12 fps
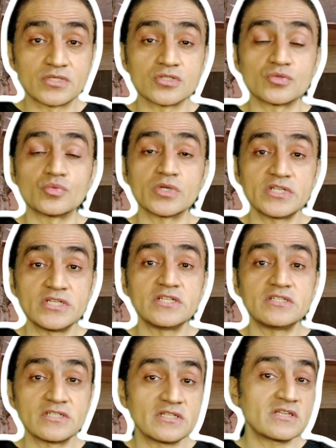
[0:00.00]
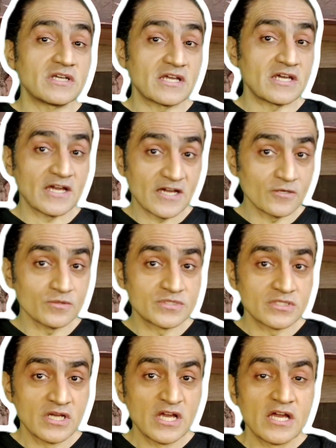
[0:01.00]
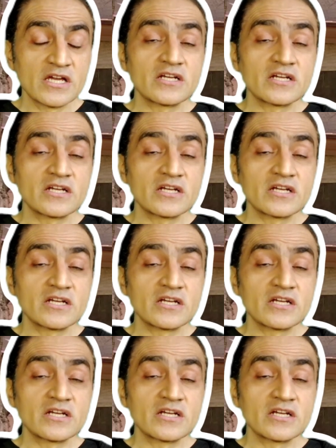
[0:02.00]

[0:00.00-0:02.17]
because what he did in that house,